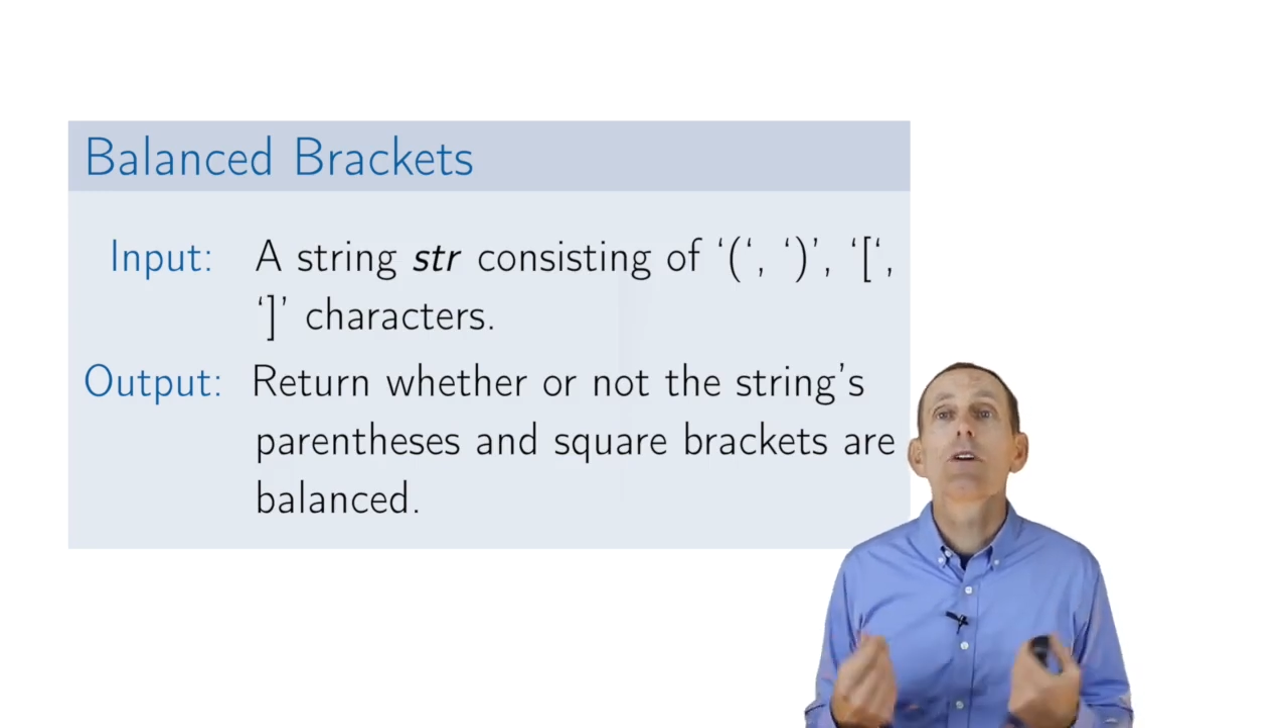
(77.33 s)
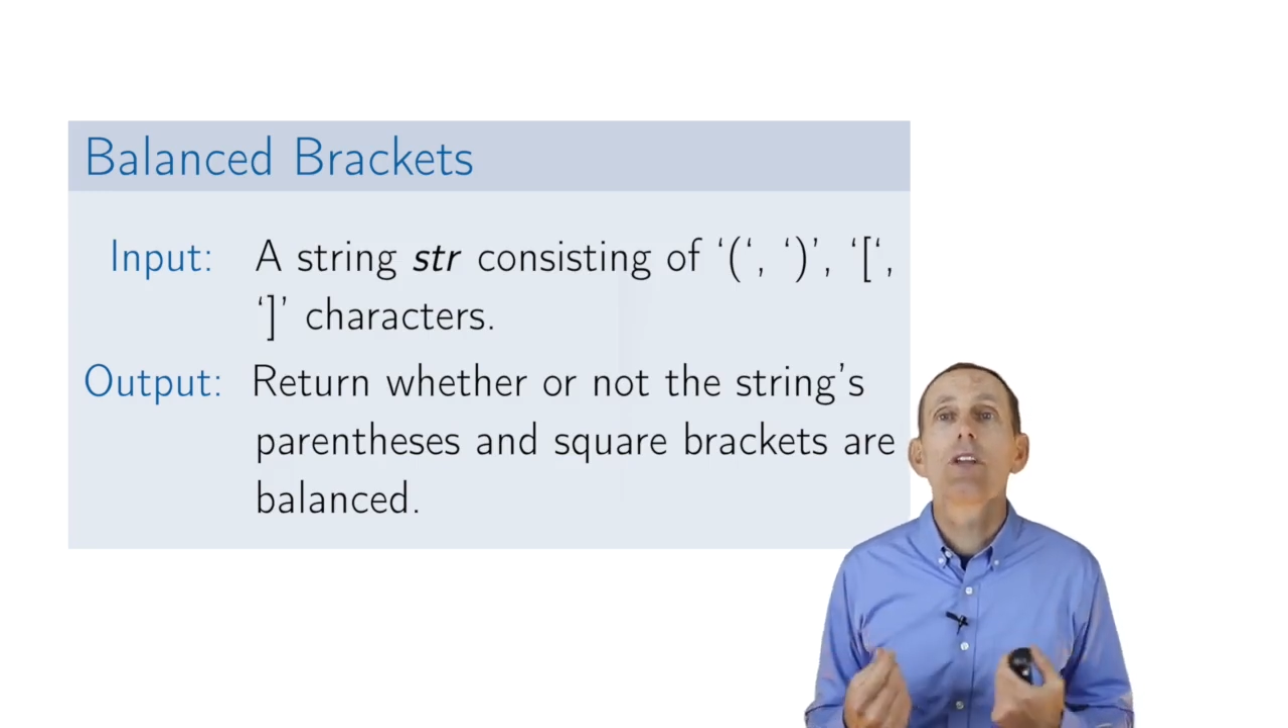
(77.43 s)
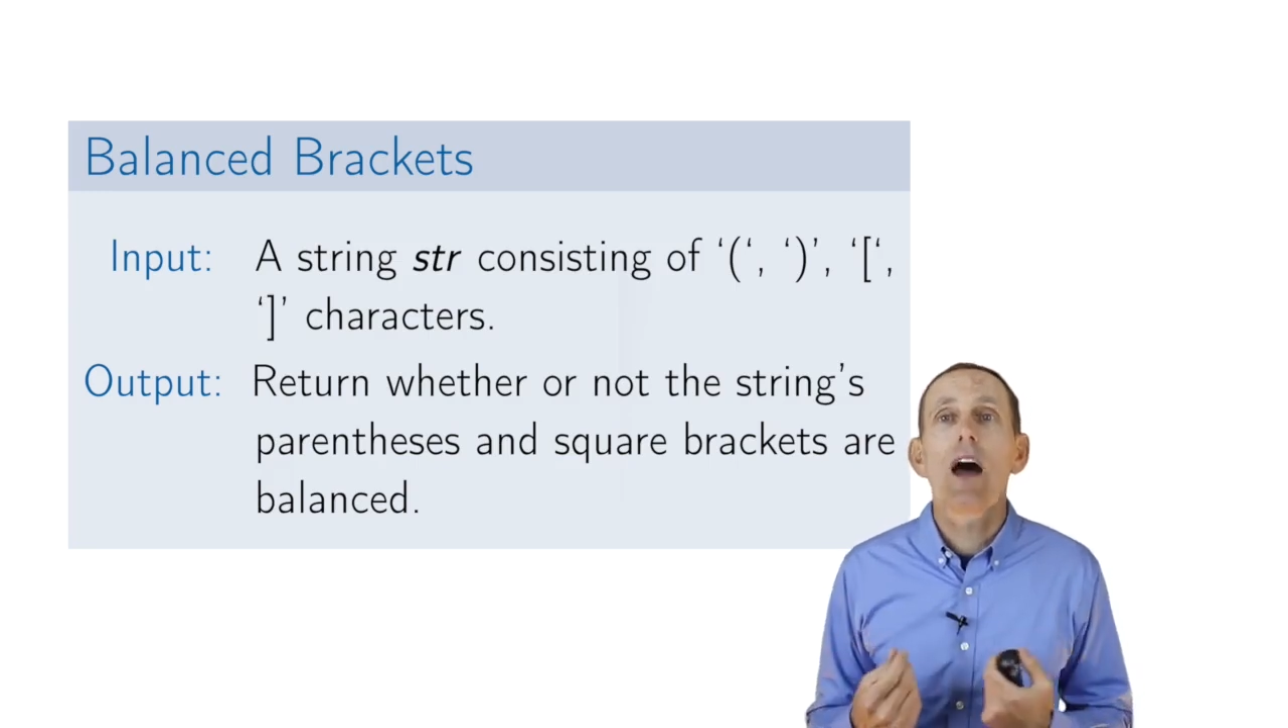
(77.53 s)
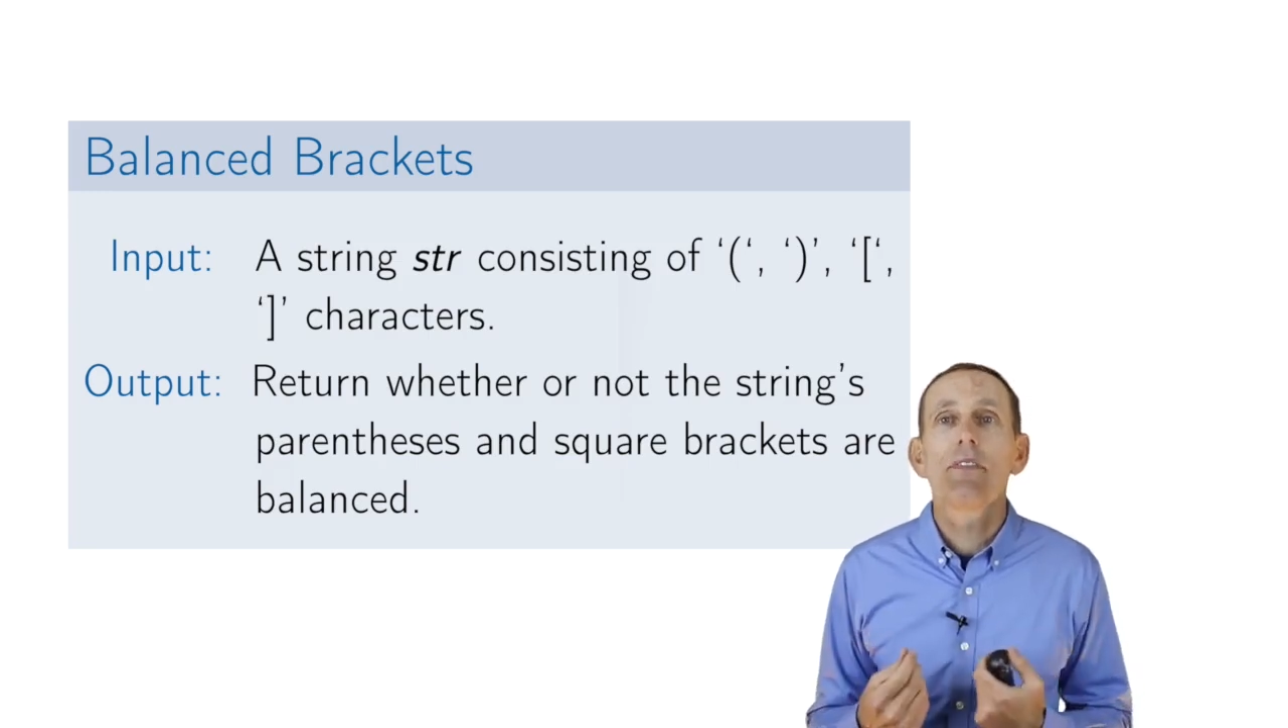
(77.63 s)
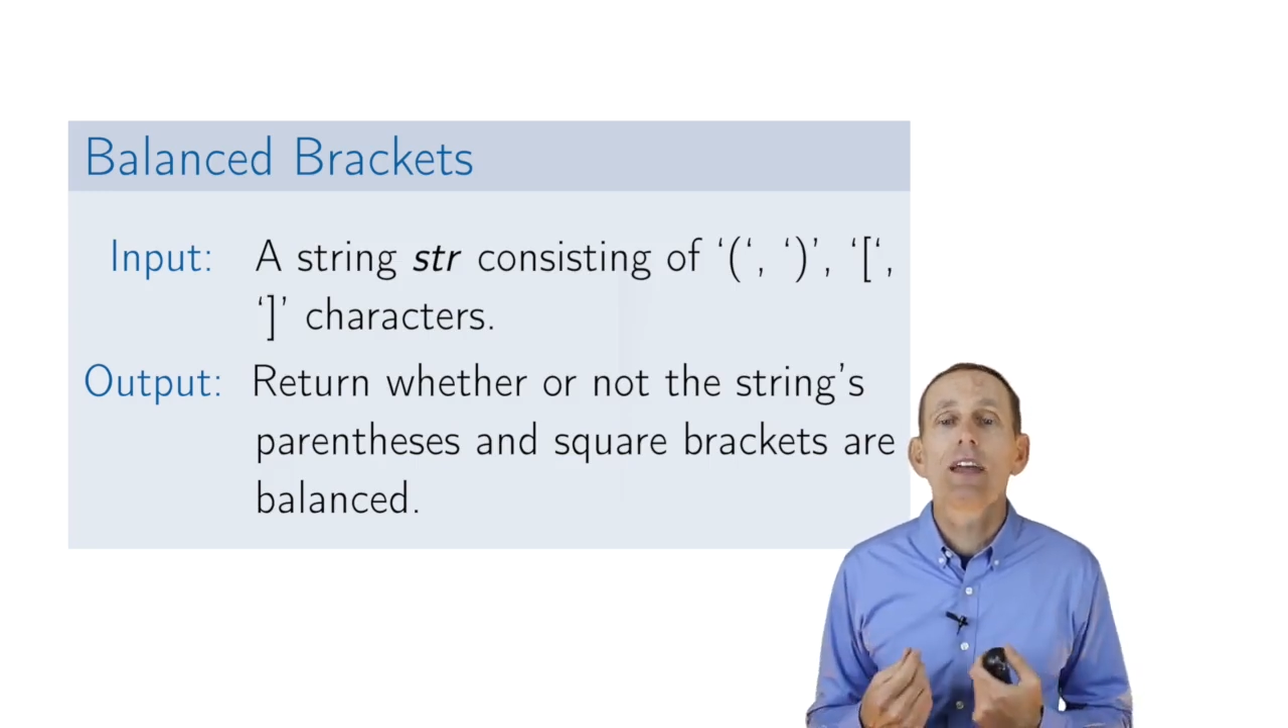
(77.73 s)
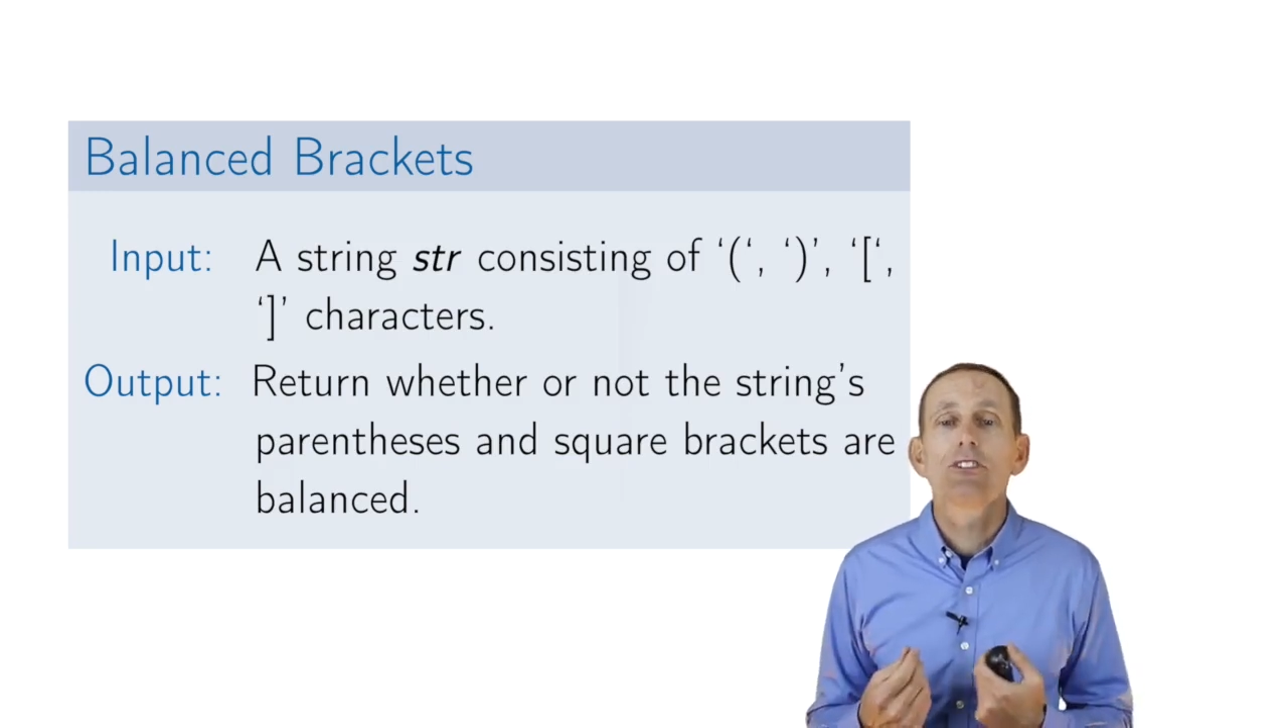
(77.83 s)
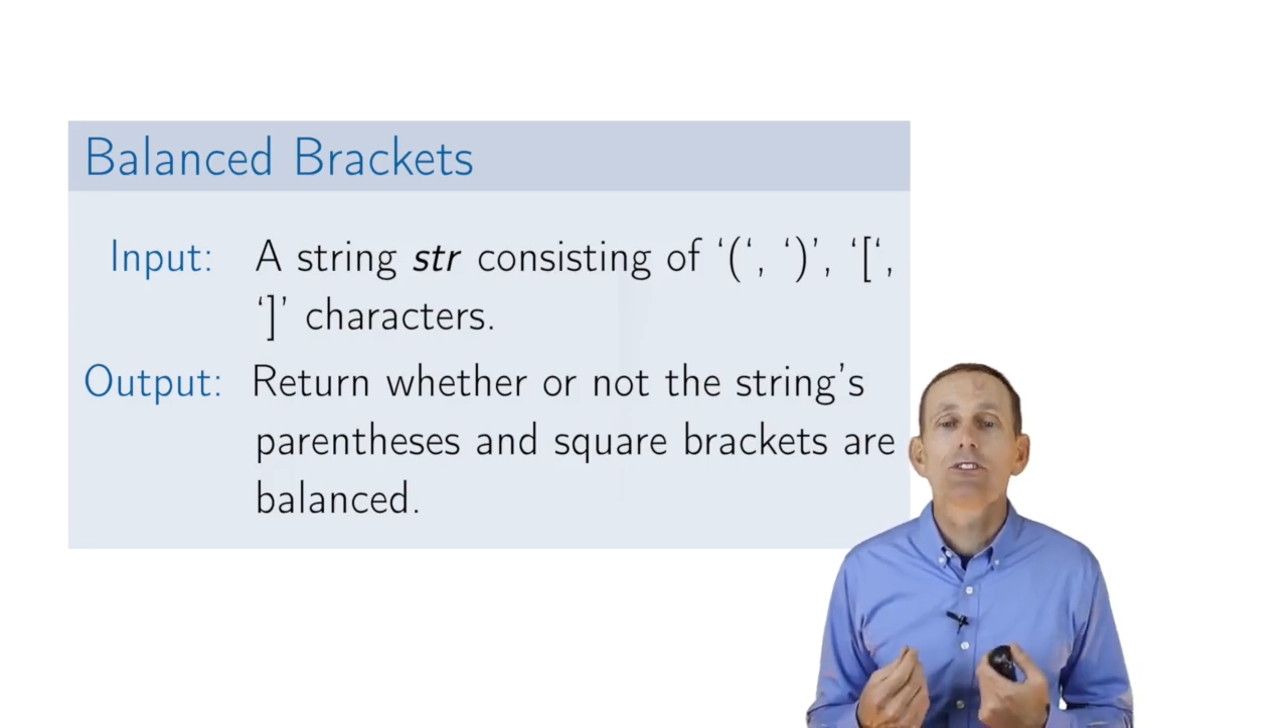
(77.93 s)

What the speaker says: or not that